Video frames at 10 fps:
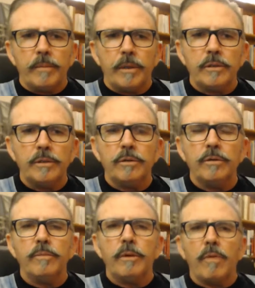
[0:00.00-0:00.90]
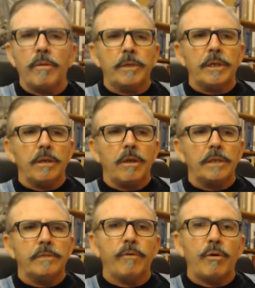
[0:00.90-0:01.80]
because you could be robbing your clients
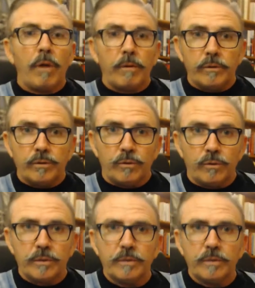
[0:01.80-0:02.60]
of a great resource.